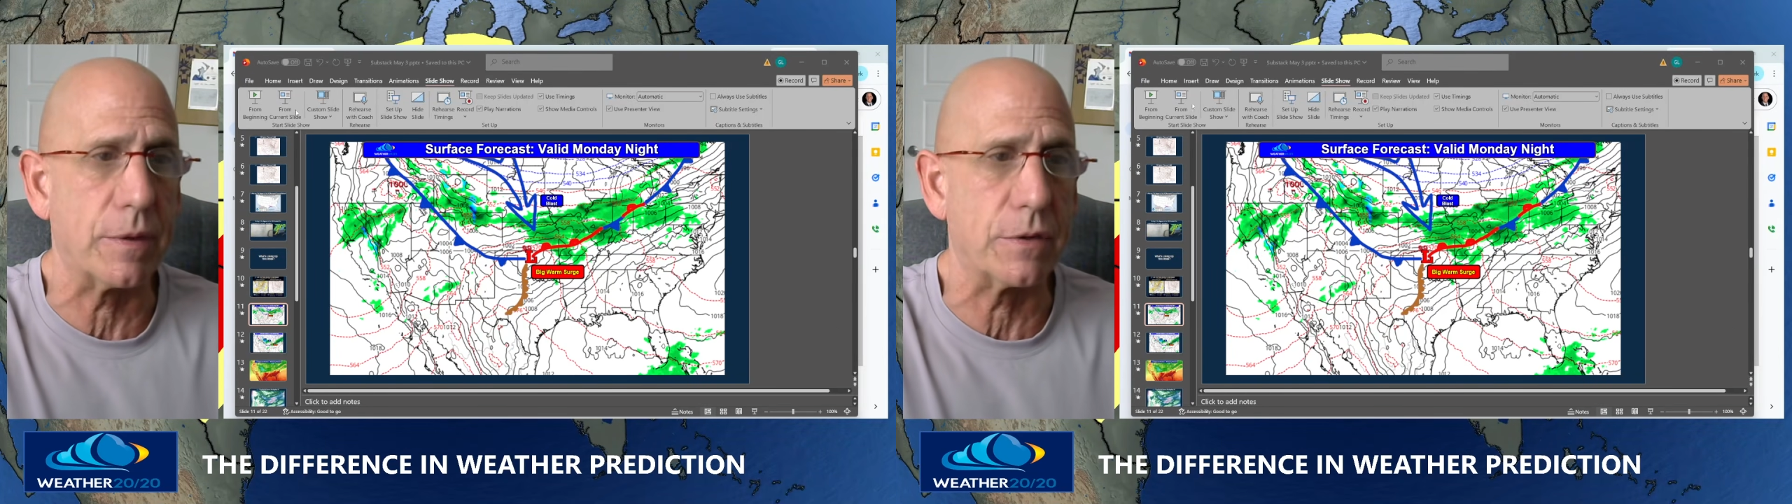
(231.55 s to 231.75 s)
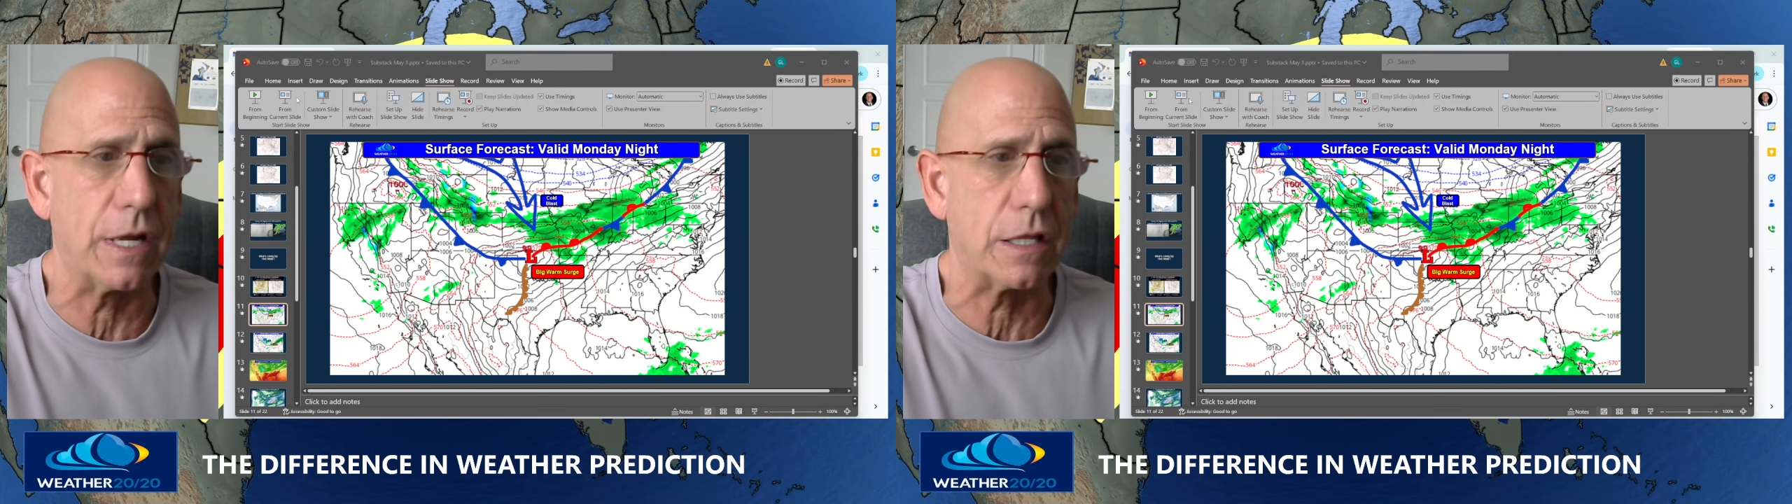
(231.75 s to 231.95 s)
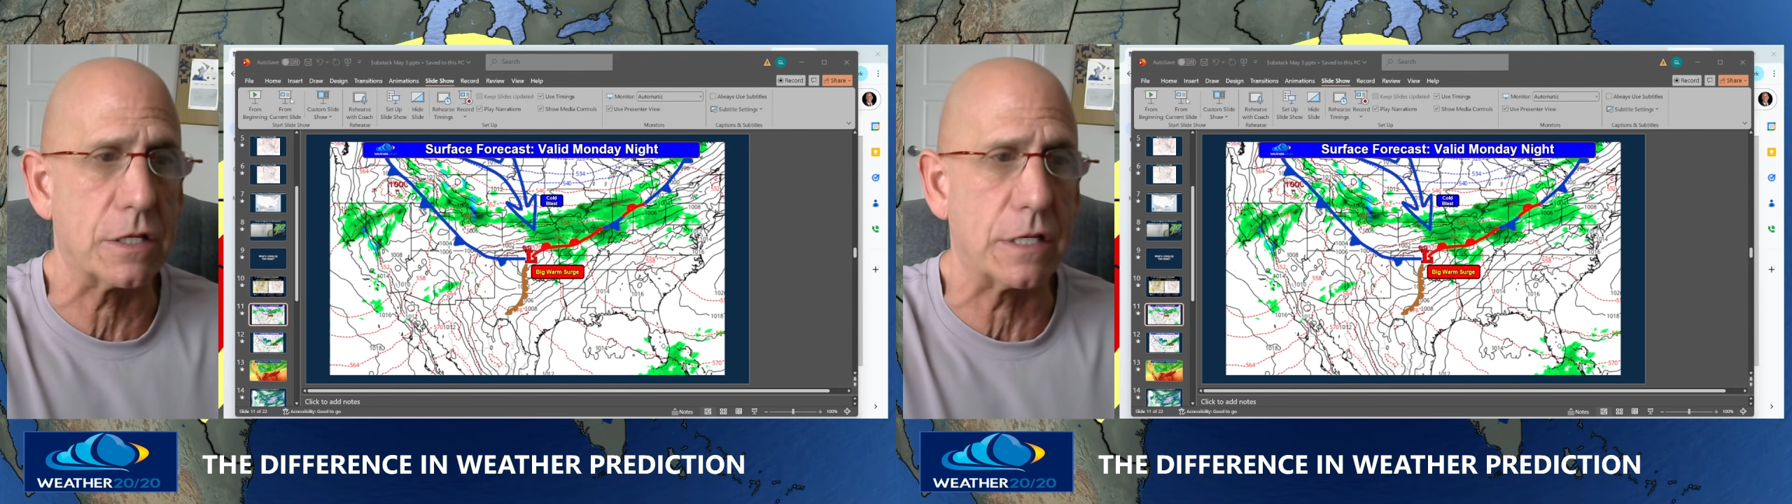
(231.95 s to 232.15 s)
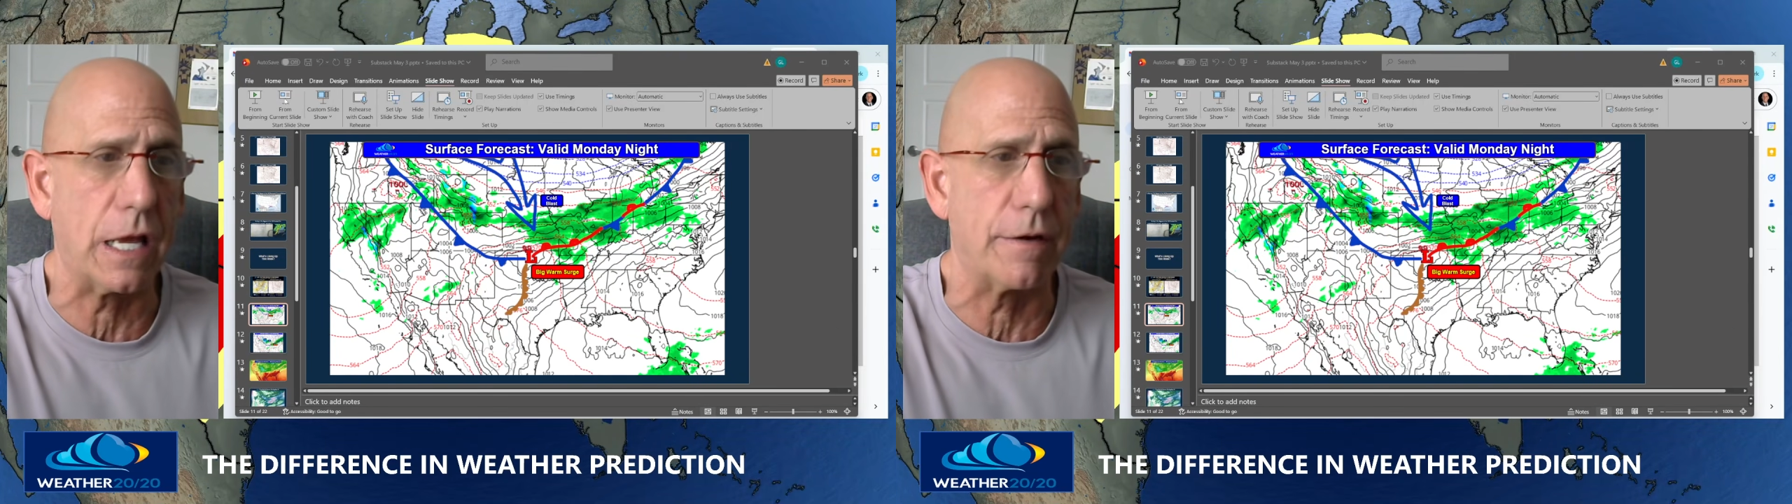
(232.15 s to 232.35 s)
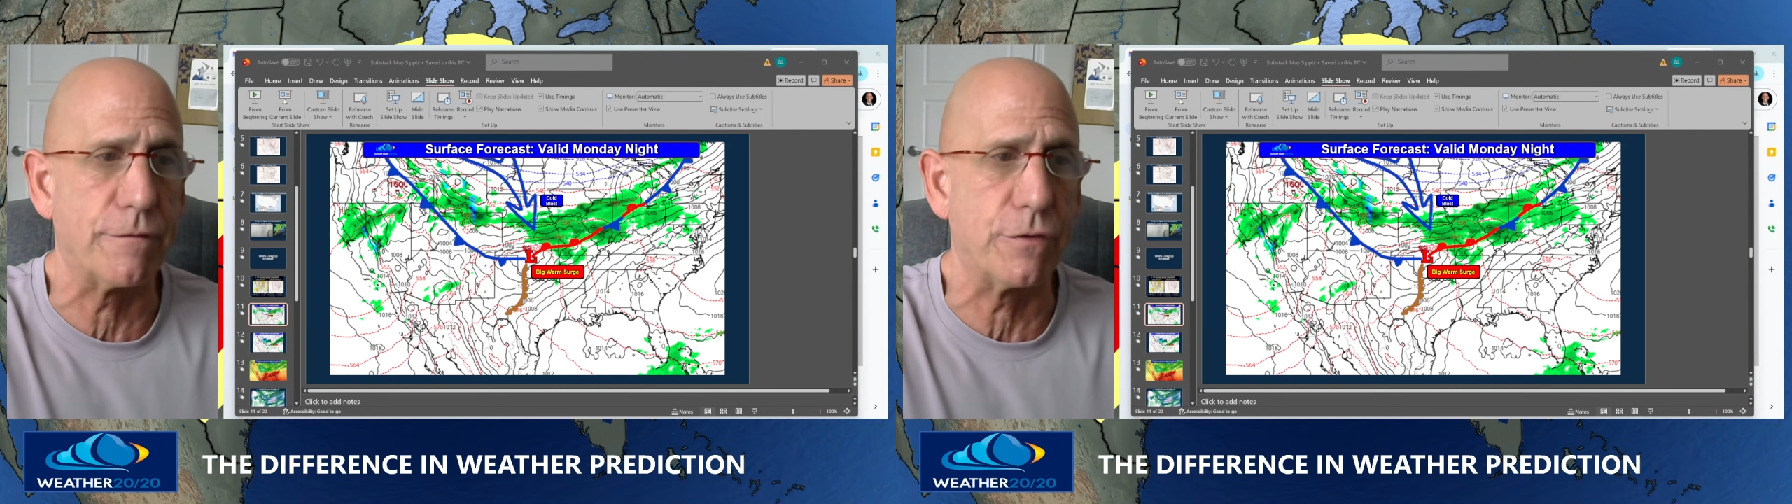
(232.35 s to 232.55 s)
take this
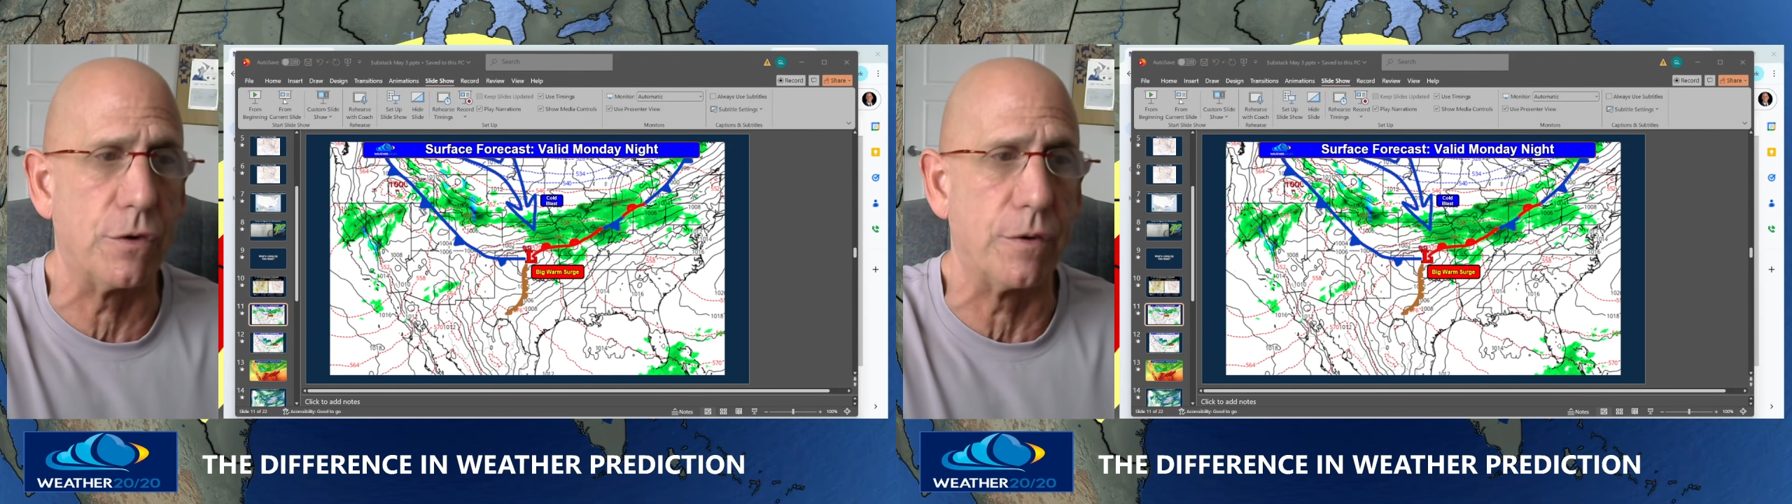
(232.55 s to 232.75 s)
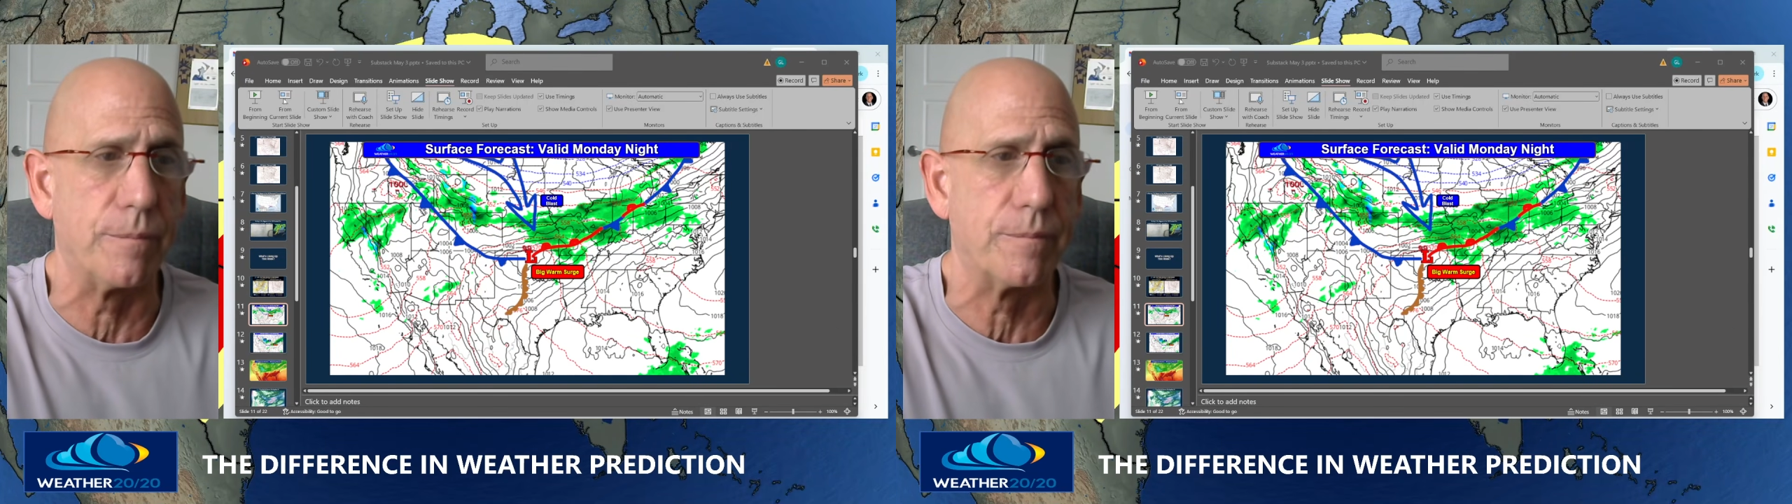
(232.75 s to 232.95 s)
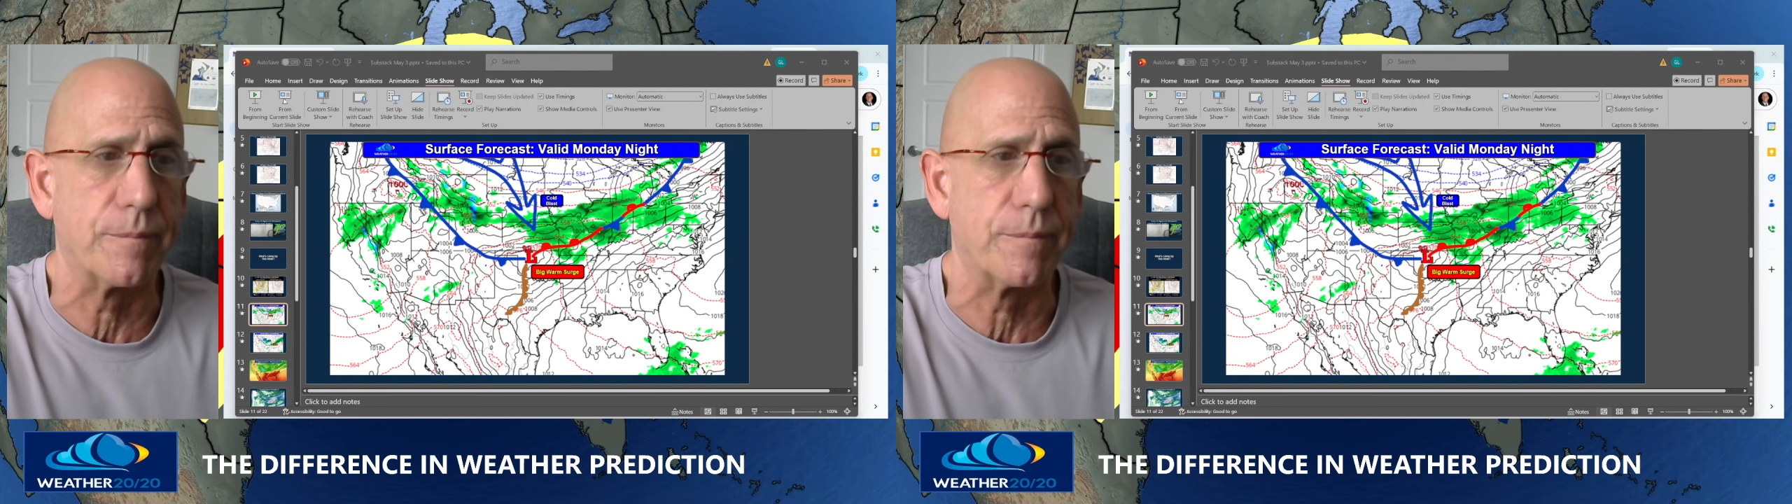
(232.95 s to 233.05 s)
again full,